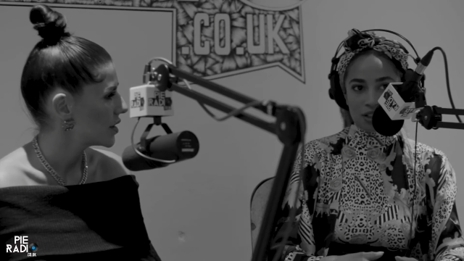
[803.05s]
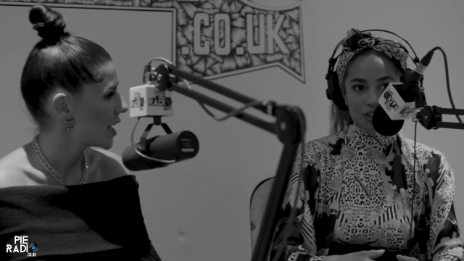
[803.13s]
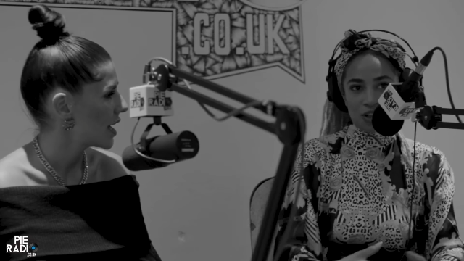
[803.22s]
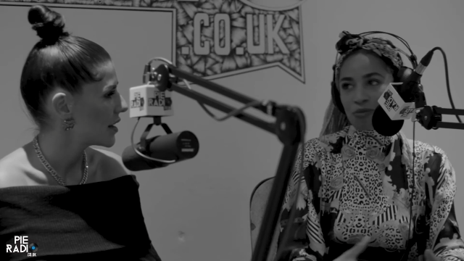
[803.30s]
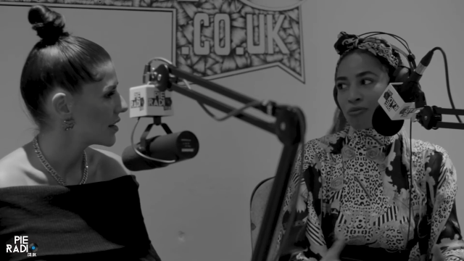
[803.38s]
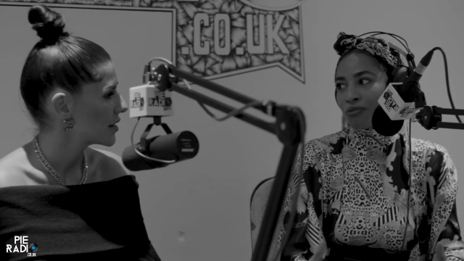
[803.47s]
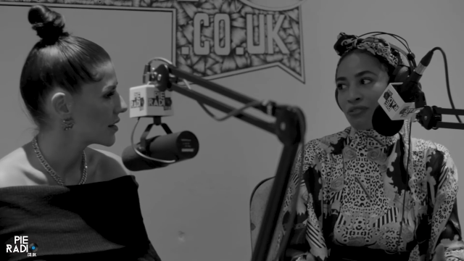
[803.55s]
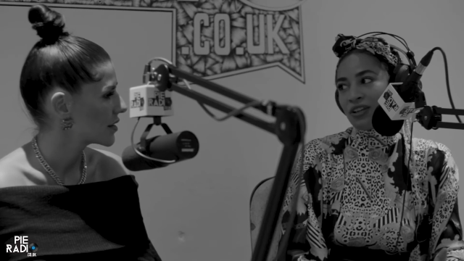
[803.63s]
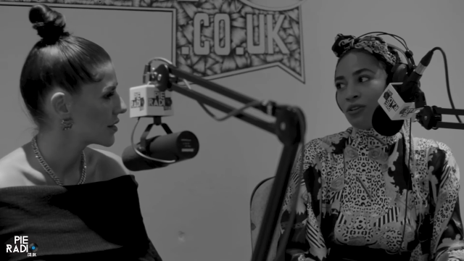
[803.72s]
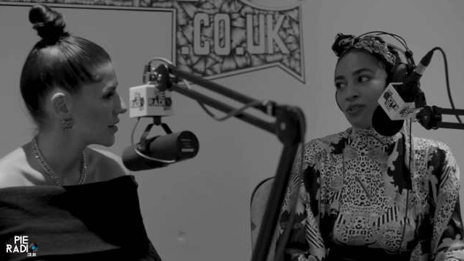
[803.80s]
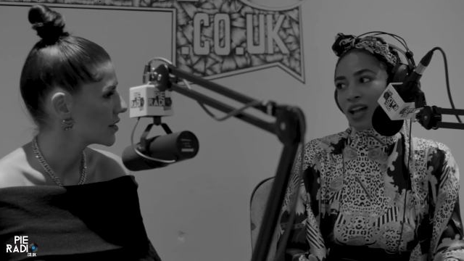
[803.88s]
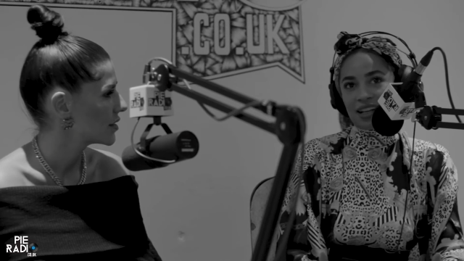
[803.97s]
Speaker 1: Yeah. You don't
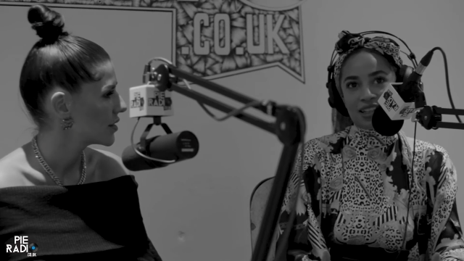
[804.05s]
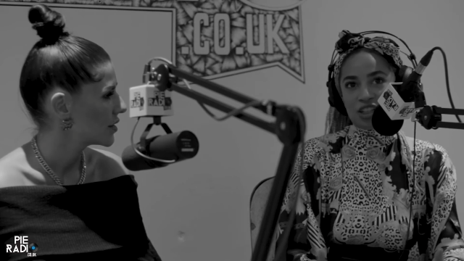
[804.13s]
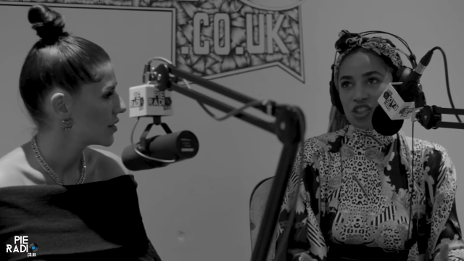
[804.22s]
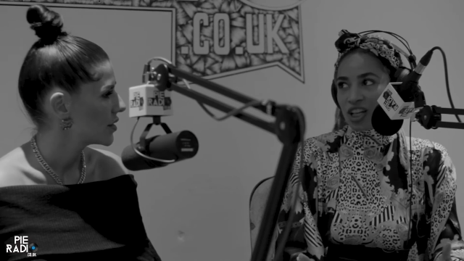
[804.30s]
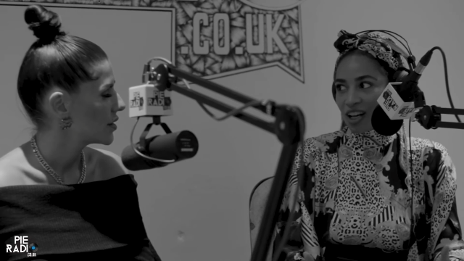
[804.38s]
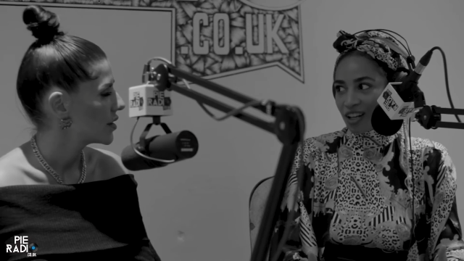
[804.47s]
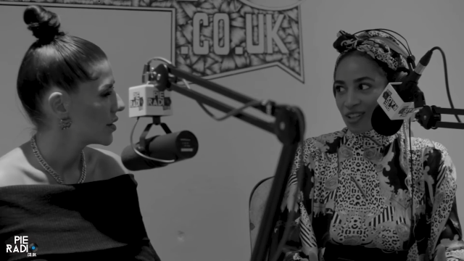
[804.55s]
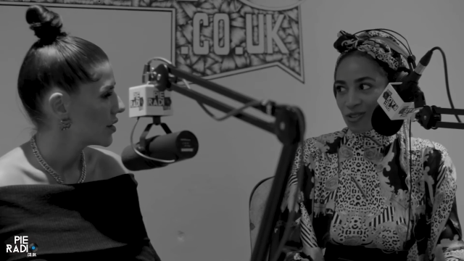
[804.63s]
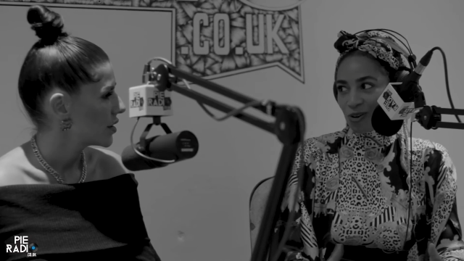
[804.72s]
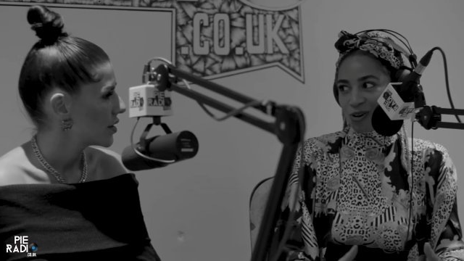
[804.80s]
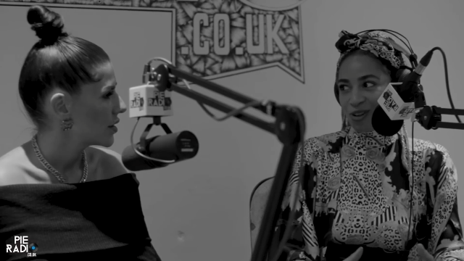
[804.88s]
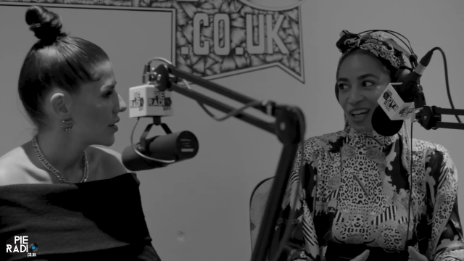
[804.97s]
feel like you're jealous
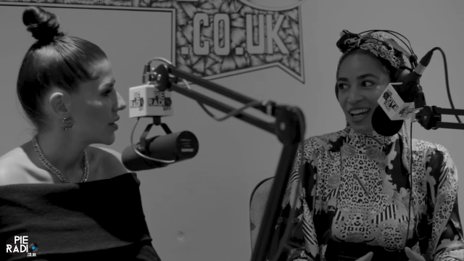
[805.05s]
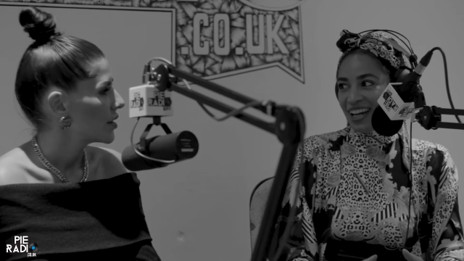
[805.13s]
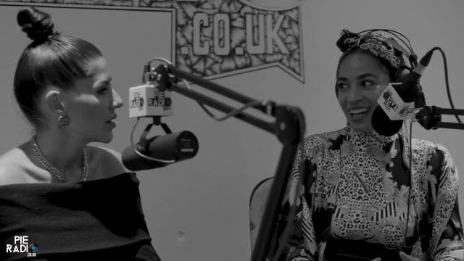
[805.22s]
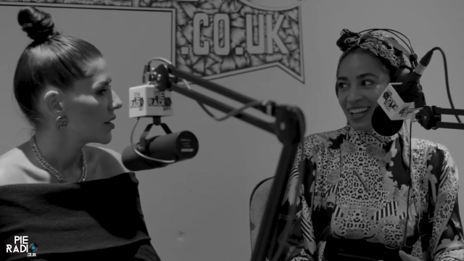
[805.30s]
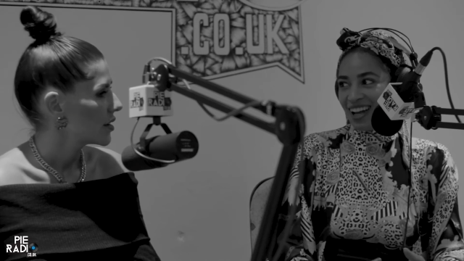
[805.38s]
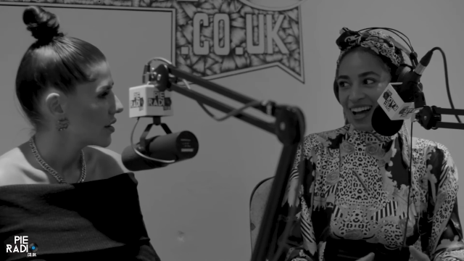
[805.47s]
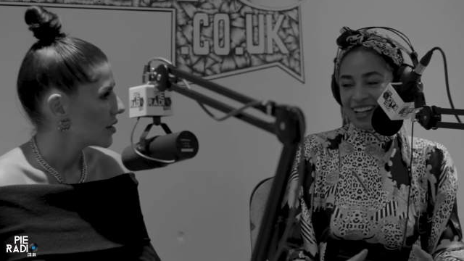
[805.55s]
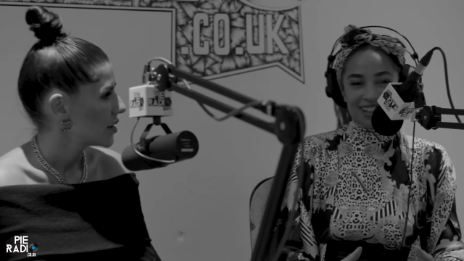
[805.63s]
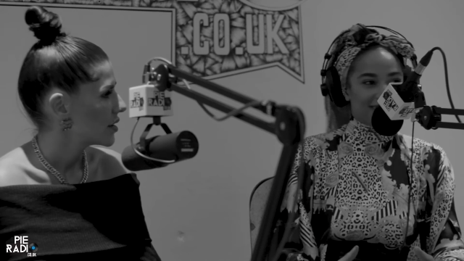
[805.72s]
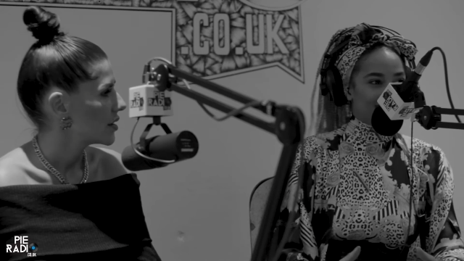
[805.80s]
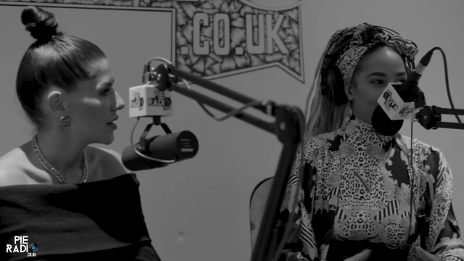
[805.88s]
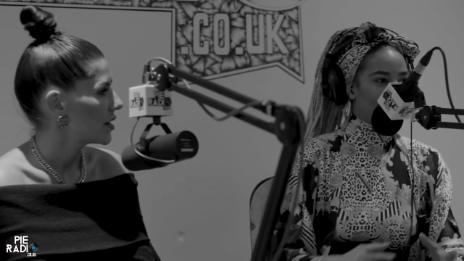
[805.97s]
or like
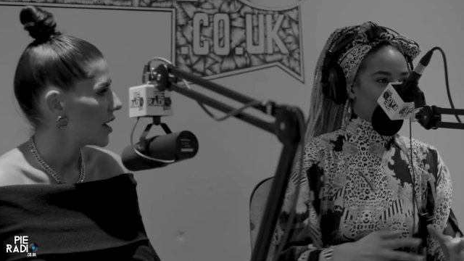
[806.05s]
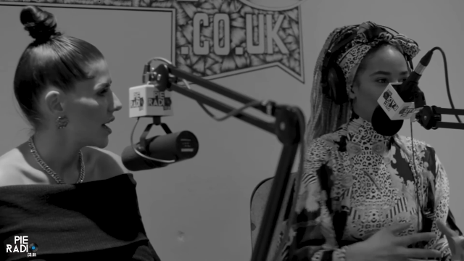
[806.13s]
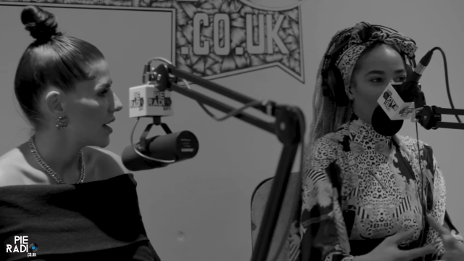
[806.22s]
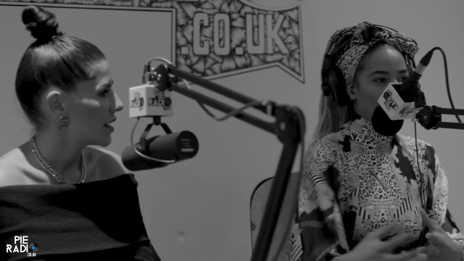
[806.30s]
that yeah.